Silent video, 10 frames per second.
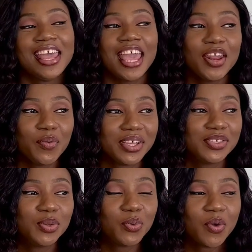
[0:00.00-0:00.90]
Anyway,
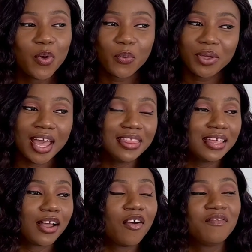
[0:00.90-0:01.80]
so we had
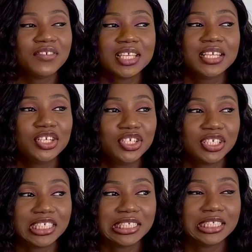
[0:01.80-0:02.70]
that
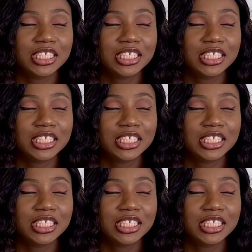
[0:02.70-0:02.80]
conversation.